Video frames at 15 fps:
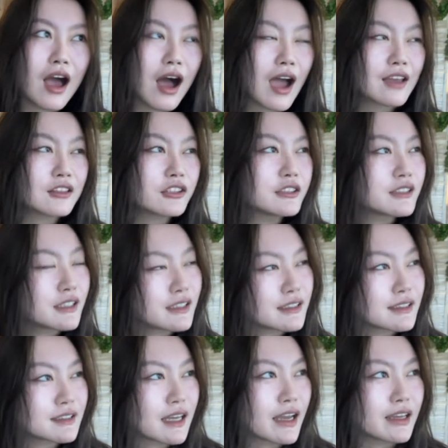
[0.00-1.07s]
I learned data
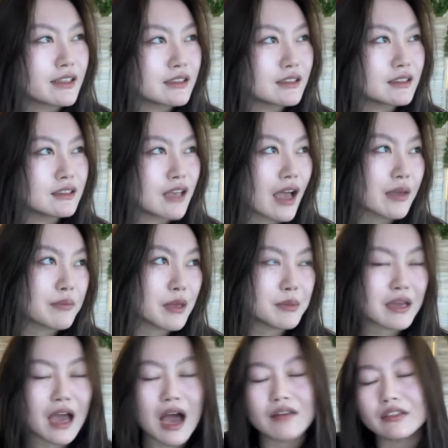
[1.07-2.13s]
science,
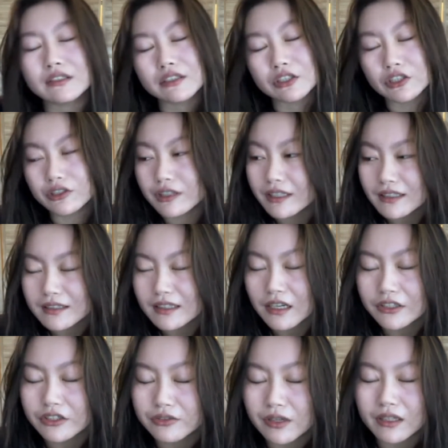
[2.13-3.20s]
maybe I have a degree that's
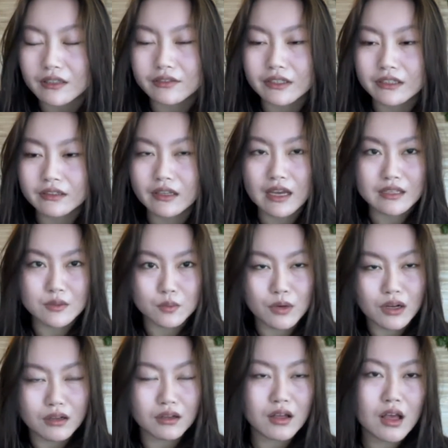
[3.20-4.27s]
actually relevant as
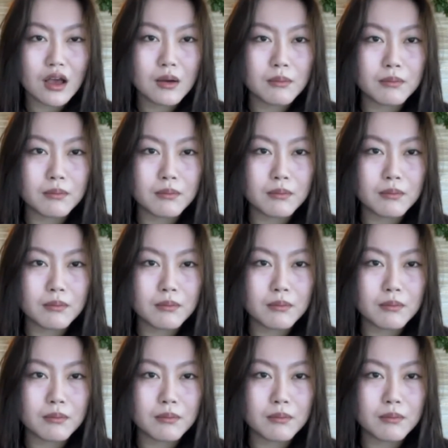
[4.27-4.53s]
well,